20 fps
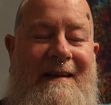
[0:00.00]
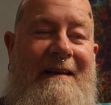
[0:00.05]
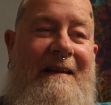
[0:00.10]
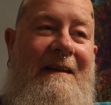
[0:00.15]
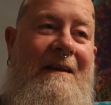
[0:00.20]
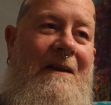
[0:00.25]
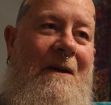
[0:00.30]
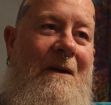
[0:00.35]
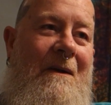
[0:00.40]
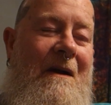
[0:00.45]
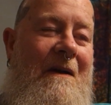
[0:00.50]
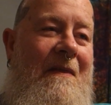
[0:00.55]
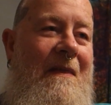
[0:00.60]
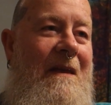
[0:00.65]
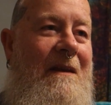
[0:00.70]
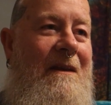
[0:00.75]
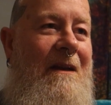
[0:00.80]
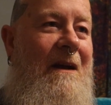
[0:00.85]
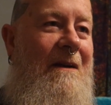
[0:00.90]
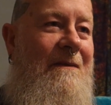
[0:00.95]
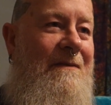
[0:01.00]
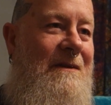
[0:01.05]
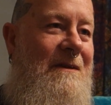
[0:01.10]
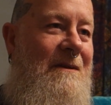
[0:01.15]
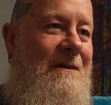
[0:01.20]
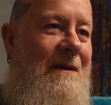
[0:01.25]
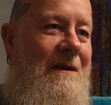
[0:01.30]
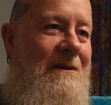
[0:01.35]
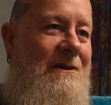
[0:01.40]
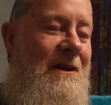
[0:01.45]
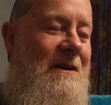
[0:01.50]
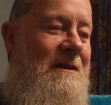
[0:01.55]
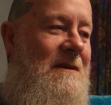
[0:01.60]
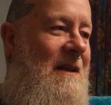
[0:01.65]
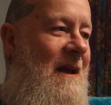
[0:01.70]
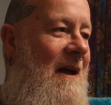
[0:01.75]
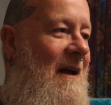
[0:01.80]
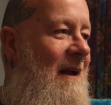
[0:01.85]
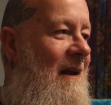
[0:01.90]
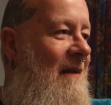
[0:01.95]
you know, and then you have to adjust
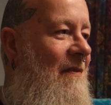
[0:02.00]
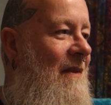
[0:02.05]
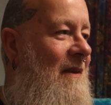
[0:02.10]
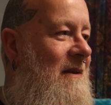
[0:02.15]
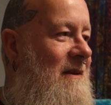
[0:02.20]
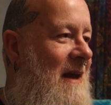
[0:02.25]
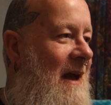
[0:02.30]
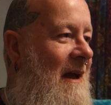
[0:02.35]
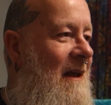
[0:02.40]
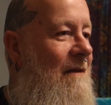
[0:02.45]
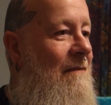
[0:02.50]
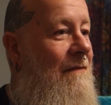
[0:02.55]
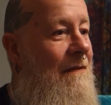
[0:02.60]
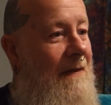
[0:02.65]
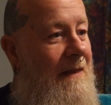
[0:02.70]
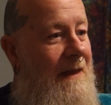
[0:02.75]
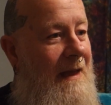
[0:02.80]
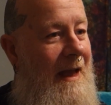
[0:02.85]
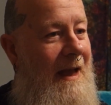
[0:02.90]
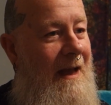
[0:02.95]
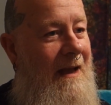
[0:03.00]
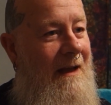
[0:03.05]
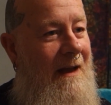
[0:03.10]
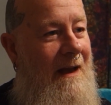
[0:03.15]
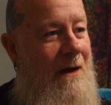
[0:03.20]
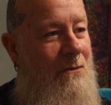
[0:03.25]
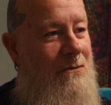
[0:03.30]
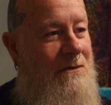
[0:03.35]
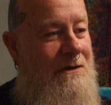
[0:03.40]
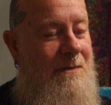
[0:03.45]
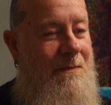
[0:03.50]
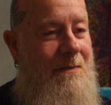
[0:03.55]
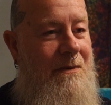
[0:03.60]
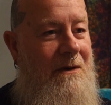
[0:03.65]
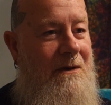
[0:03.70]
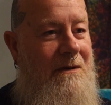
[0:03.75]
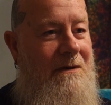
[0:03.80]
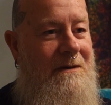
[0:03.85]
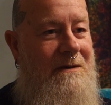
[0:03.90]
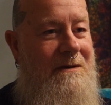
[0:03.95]
that in the day for the
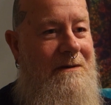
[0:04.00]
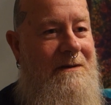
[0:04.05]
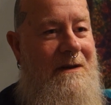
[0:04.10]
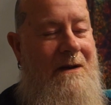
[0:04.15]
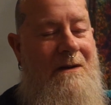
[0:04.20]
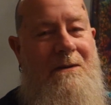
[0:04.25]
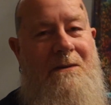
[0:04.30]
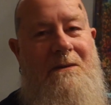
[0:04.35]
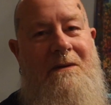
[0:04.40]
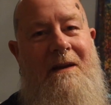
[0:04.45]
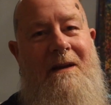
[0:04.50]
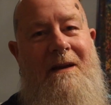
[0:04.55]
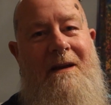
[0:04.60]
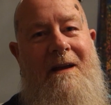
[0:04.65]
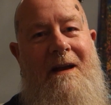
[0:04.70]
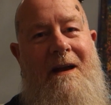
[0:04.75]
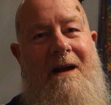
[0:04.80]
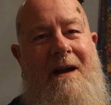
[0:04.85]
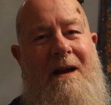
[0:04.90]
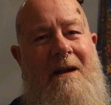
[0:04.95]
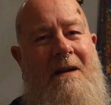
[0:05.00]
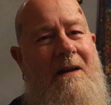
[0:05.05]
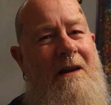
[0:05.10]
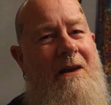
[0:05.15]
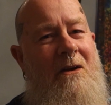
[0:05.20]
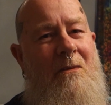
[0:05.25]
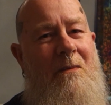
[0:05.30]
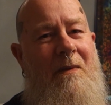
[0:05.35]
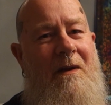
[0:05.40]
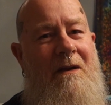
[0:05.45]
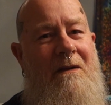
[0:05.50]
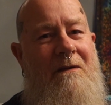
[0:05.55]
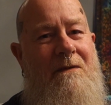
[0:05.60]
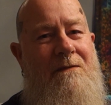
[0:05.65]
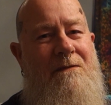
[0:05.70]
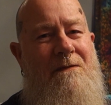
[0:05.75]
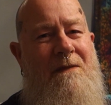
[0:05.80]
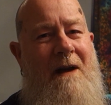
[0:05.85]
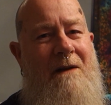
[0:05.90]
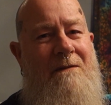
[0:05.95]
outputs. So a little bit of
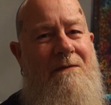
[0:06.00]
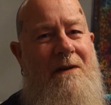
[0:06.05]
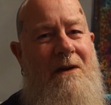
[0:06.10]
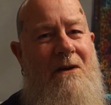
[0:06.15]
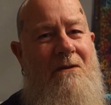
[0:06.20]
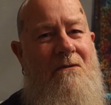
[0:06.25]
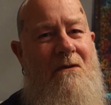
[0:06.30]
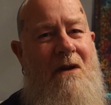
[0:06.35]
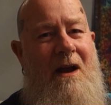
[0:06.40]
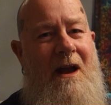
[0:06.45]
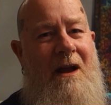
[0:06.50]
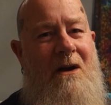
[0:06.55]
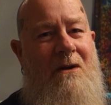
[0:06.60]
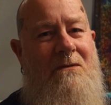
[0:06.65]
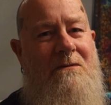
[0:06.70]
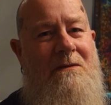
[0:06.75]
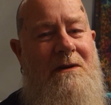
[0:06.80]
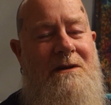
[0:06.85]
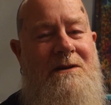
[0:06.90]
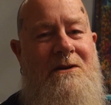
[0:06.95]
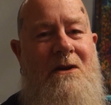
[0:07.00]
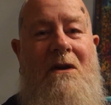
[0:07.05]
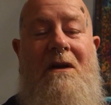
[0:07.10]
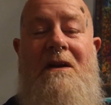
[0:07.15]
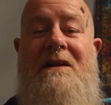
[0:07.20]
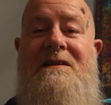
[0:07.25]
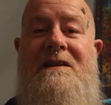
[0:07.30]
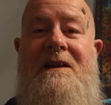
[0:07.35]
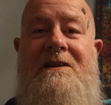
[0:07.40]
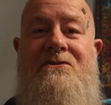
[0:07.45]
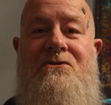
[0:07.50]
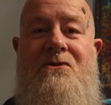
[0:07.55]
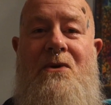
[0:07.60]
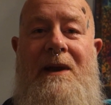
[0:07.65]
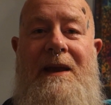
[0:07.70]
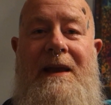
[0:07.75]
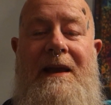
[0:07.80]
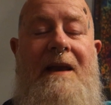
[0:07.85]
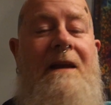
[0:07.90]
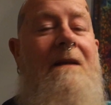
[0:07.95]
faffing around. It's not like central
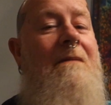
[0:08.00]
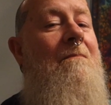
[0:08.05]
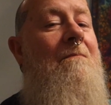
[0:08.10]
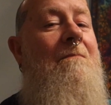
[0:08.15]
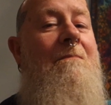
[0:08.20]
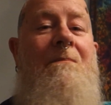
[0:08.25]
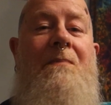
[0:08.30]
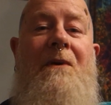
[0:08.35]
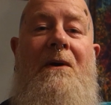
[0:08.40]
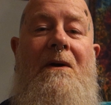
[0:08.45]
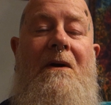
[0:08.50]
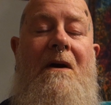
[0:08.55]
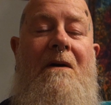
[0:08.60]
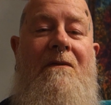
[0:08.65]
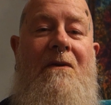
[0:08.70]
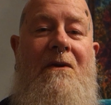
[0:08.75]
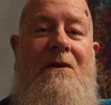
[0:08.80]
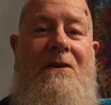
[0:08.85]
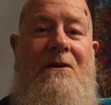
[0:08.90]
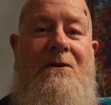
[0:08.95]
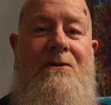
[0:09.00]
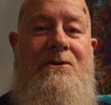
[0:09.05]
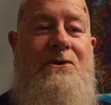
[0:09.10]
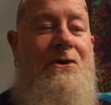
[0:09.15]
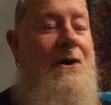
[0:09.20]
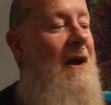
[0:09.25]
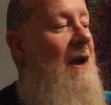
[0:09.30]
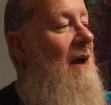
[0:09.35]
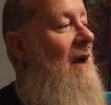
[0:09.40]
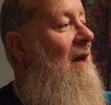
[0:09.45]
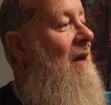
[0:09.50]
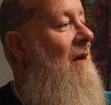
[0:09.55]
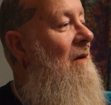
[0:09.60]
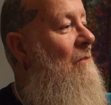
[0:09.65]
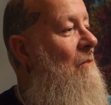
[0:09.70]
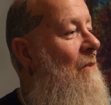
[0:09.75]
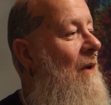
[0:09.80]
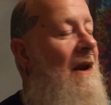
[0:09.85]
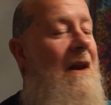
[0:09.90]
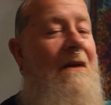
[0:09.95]
heating, but I've got used to it.
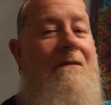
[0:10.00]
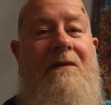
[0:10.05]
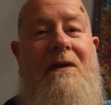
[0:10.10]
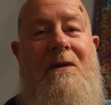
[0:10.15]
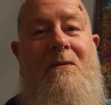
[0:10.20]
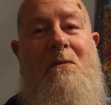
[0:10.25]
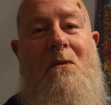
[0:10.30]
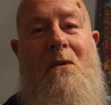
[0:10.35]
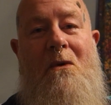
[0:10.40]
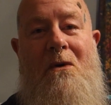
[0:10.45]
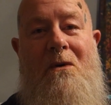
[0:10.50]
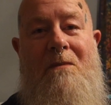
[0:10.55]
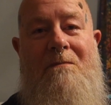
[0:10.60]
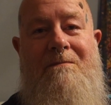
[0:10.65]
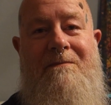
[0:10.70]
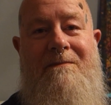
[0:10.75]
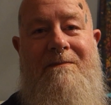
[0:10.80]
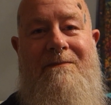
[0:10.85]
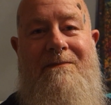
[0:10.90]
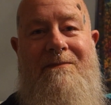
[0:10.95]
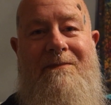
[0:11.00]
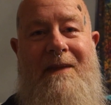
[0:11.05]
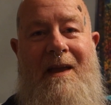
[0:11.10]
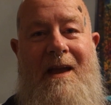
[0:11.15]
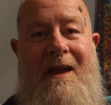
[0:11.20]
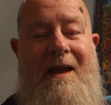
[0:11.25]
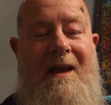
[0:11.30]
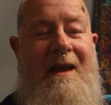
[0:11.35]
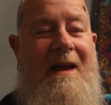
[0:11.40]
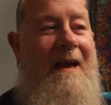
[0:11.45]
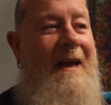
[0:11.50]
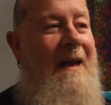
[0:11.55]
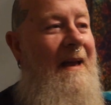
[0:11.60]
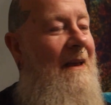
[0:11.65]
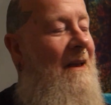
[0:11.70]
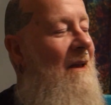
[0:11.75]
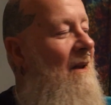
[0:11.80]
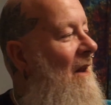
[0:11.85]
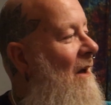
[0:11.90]
We're lovely and warm, you